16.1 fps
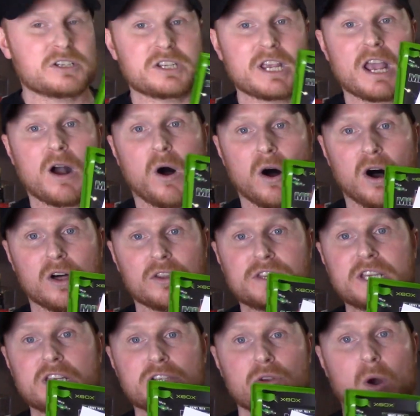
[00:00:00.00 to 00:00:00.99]
say all
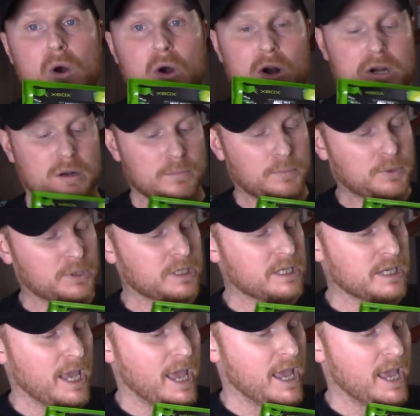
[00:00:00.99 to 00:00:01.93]
these are complete,